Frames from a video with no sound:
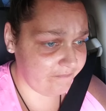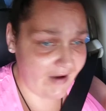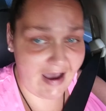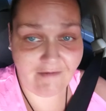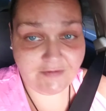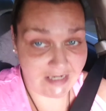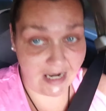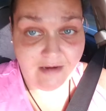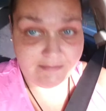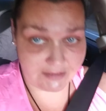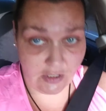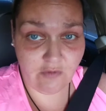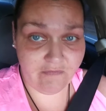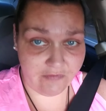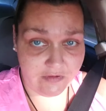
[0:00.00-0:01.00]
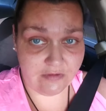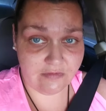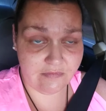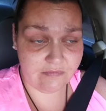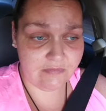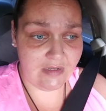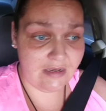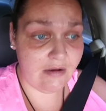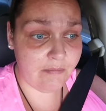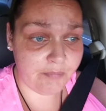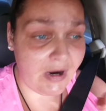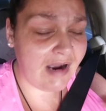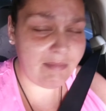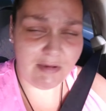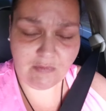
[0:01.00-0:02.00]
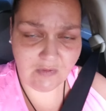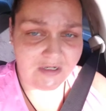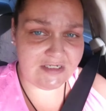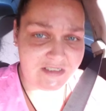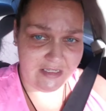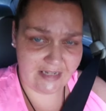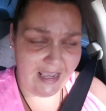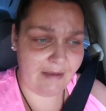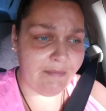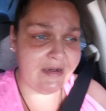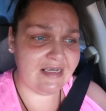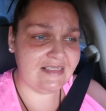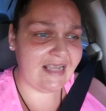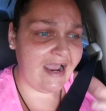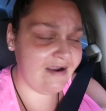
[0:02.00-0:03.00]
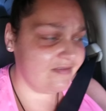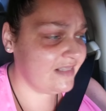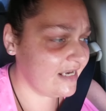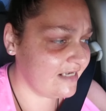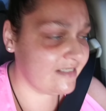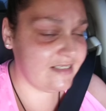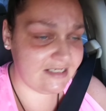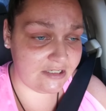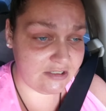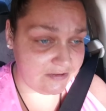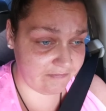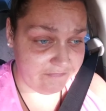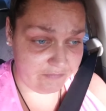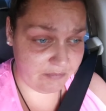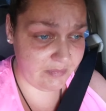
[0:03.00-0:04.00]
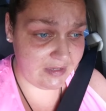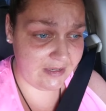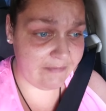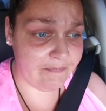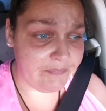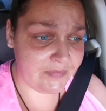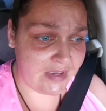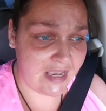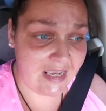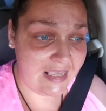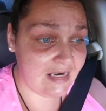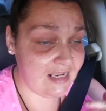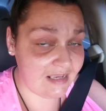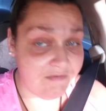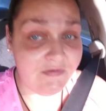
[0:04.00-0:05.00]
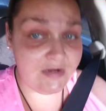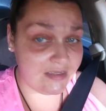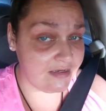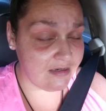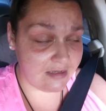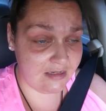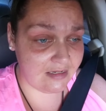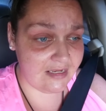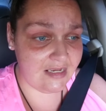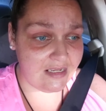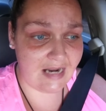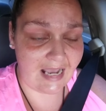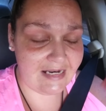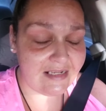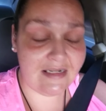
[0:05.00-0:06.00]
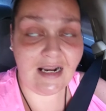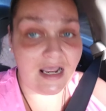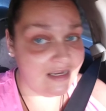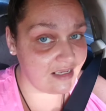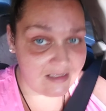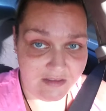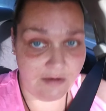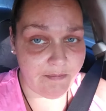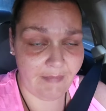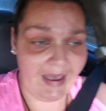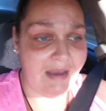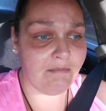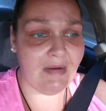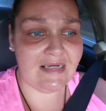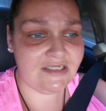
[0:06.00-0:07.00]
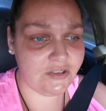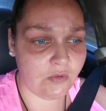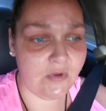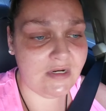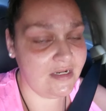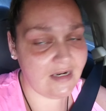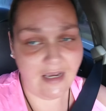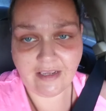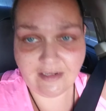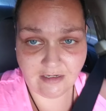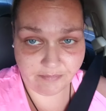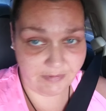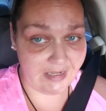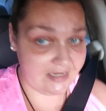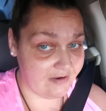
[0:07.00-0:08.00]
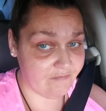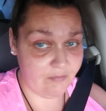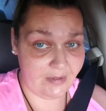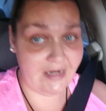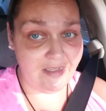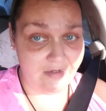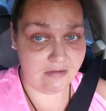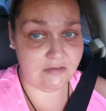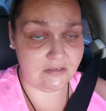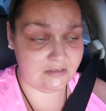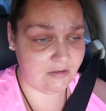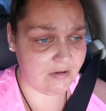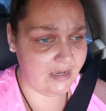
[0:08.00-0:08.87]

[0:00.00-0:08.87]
or 5 times over. Probably worse than that because I had things taken from me. And even getting clean, I did not get them back. My story did not end up like everybody else's,